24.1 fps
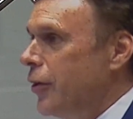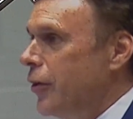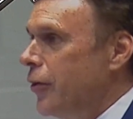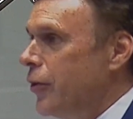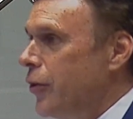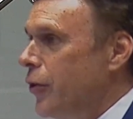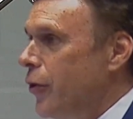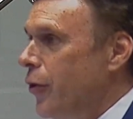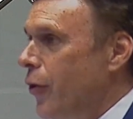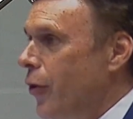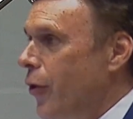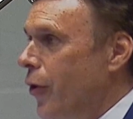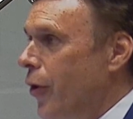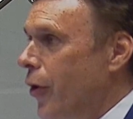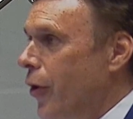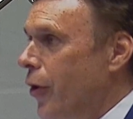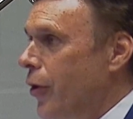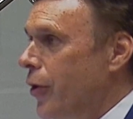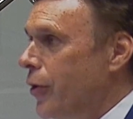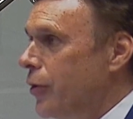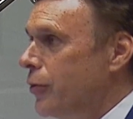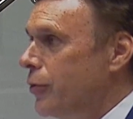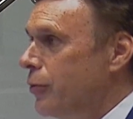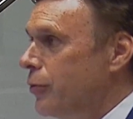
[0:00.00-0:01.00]

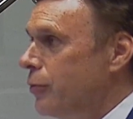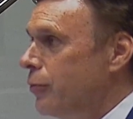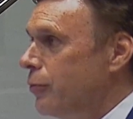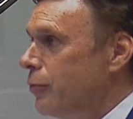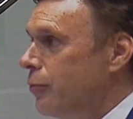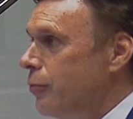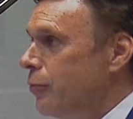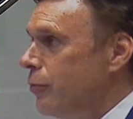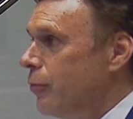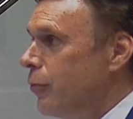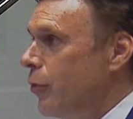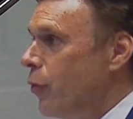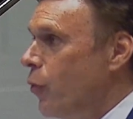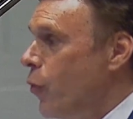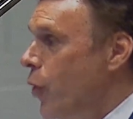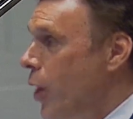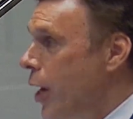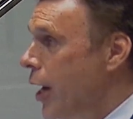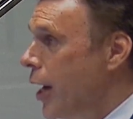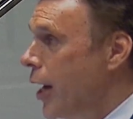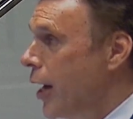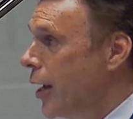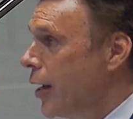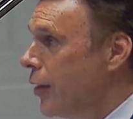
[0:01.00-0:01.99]
your
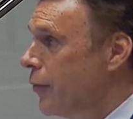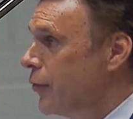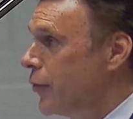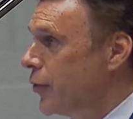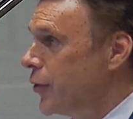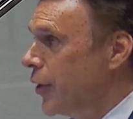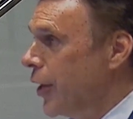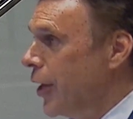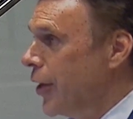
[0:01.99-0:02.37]
wives